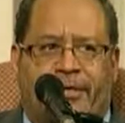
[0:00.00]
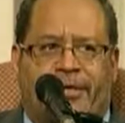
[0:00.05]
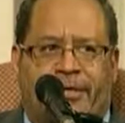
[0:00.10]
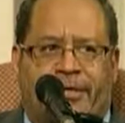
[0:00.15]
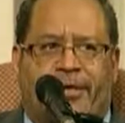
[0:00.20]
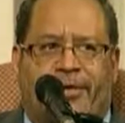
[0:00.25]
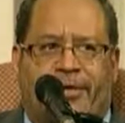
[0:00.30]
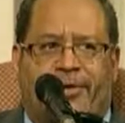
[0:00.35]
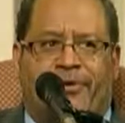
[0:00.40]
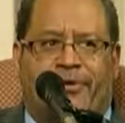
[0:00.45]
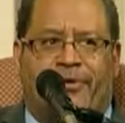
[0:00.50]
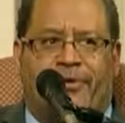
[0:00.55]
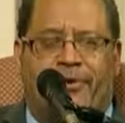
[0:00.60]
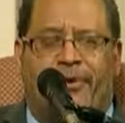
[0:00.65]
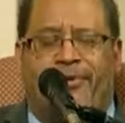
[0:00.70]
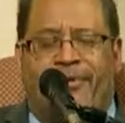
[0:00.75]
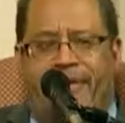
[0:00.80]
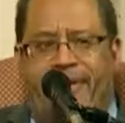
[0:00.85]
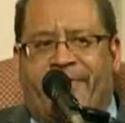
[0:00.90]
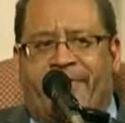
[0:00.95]
You know,
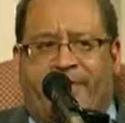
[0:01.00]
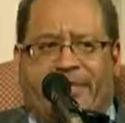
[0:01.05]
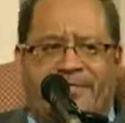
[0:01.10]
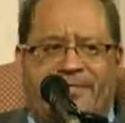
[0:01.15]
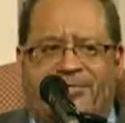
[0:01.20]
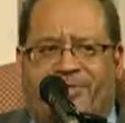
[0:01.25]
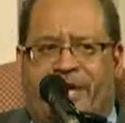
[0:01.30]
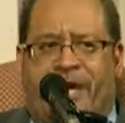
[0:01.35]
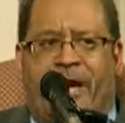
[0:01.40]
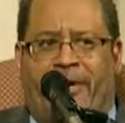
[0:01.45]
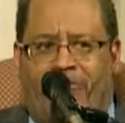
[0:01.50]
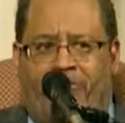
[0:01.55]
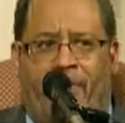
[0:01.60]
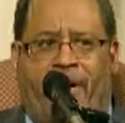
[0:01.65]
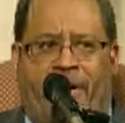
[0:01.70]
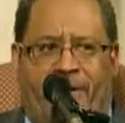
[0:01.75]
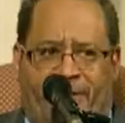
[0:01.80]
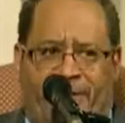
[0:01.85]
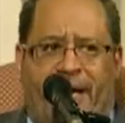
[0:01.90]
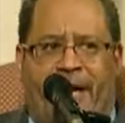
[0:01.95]
okay, that's John
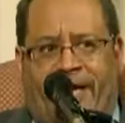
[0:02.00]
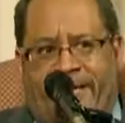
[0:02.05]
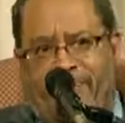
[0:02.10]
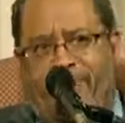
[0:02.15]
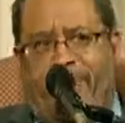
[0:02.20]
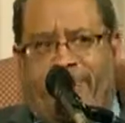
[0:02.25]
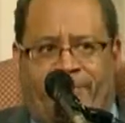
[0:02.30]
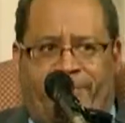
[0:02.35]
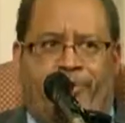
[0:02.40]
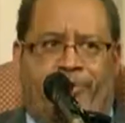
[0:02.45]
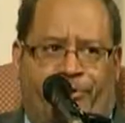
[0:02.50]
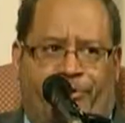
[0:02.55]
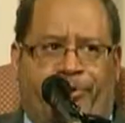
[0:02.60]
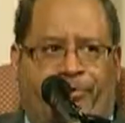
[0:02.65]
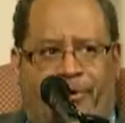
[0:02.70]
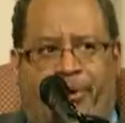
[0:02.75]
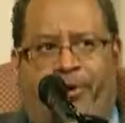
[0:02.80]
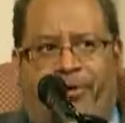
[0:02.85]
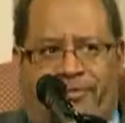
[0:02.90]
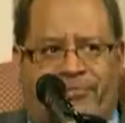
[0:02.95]
Wayne-like, but you
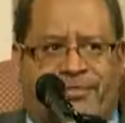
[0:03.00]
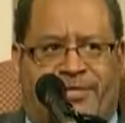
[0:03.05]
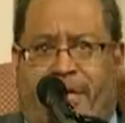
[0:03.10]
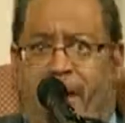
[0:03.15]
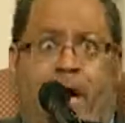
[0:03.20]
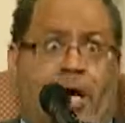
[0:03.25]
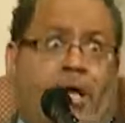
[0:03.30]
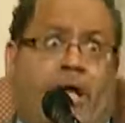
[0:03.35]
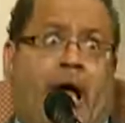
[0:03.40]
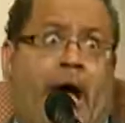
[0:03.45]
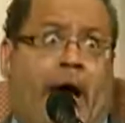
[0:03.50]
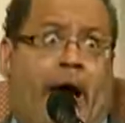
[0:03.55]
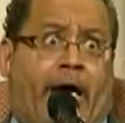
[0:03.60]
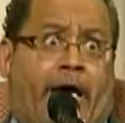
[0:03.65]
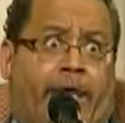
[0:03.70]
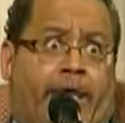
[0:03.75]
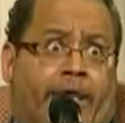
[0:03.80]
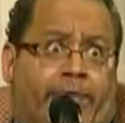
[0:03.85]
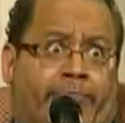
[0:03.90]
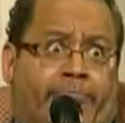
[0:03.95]
know what I'm saying. A
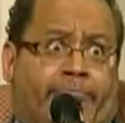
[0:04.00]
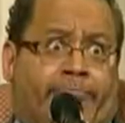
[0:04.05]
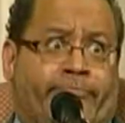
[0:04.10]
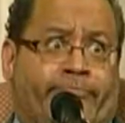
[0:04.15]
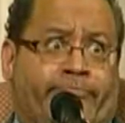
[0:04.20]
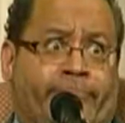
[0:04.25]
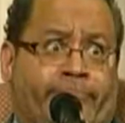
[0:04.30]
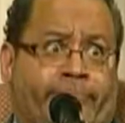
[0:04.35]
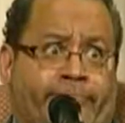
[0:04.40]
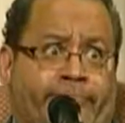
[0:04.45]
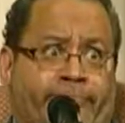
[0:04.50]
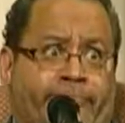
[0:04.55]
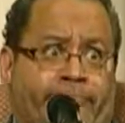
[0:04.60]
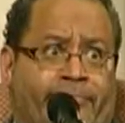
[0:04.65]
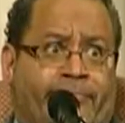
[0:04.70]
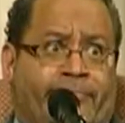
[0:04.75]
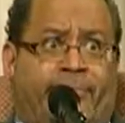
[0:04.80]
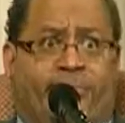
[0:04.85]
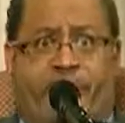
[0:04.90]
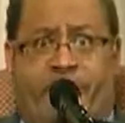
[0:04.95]
Glock.
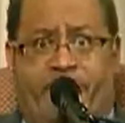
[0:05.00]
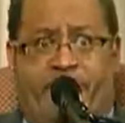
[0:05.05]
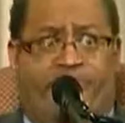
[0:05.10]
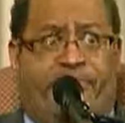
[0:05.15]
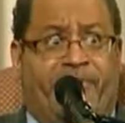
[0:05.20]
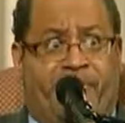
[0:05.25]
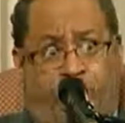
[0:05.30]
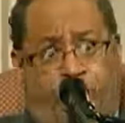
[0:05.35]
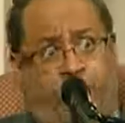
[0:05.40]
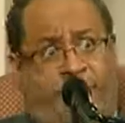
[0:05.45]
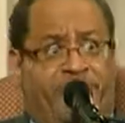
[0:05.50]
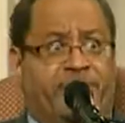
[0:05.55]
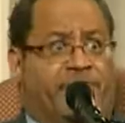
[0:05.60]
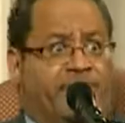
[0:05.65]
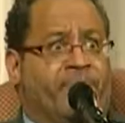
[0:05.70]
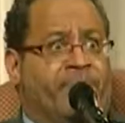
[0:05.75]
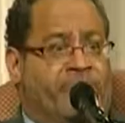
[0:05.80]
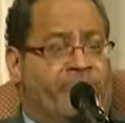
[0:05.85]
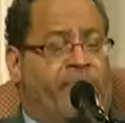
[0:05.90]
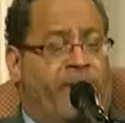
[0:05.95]
Let me be more
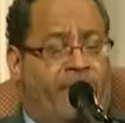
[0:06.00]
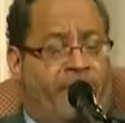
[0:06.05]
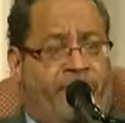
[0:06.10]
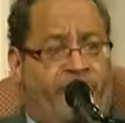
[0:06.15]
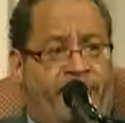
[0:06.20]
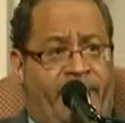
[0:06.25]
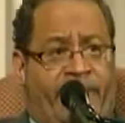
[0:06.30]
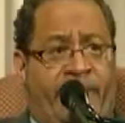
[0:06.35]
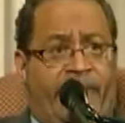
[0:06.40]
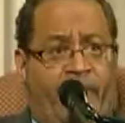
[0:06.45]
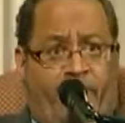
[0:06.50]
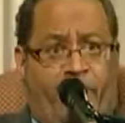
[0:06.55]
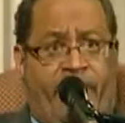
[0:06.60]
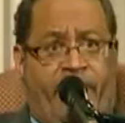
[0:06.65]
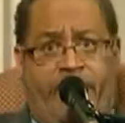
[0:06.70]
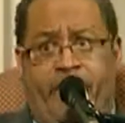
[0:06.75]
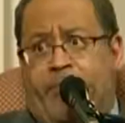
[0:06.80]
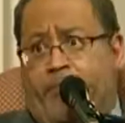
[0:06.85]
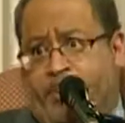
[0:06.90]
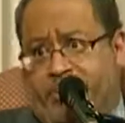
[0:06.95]
contemporary.
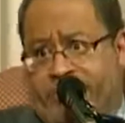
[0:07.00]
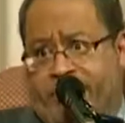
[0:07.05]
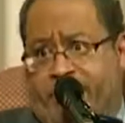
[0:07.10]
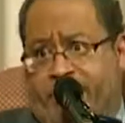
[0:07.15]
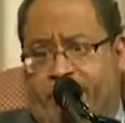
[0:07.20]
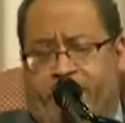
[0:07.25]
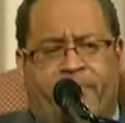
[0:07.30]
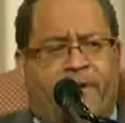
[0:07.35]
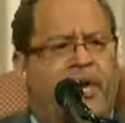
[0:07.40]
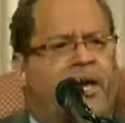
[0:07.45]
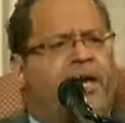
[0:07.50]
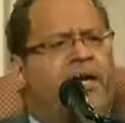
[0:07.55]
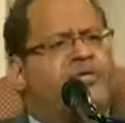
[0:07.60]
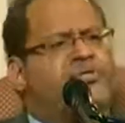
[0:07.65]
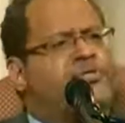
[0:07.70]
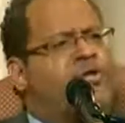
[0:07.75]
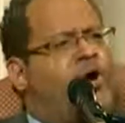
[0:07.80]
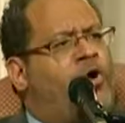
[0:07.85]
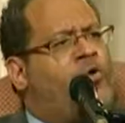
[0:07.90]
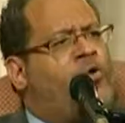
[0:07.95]
NRA, what's up?
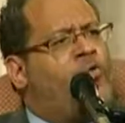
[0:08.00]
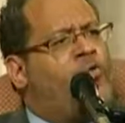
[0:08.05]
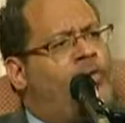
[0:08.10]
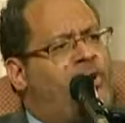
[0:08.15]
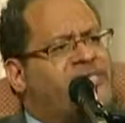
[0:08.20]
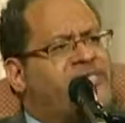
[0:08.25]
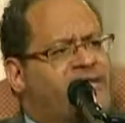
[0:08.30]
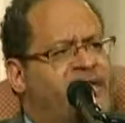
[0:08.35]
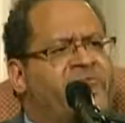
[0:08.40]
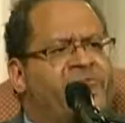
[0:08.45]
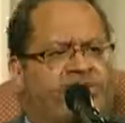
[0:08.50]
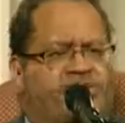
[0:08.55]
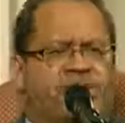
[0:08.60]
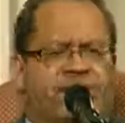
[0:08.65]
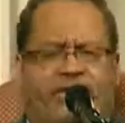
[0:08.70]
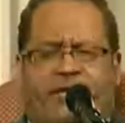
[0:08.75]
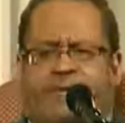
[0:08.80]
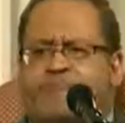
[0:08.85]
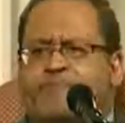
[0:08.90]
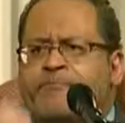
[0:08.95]
So what's
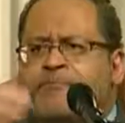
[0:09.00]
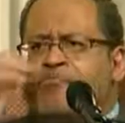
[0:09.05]
interesting